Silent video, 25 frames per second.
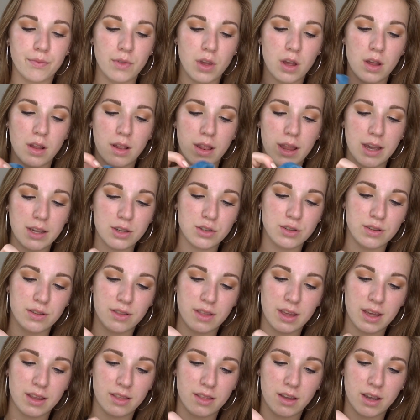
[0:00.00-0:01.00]
collection
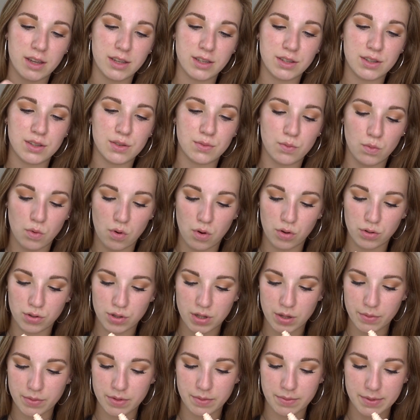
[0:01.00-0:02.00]
thing that I
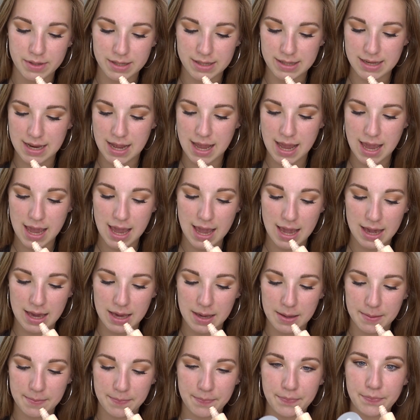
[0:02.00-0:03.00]
swatched, that was a
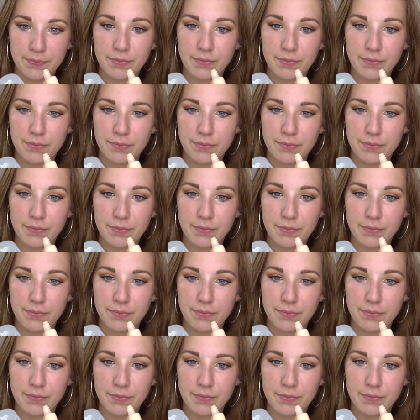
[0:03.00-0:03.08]
mistake.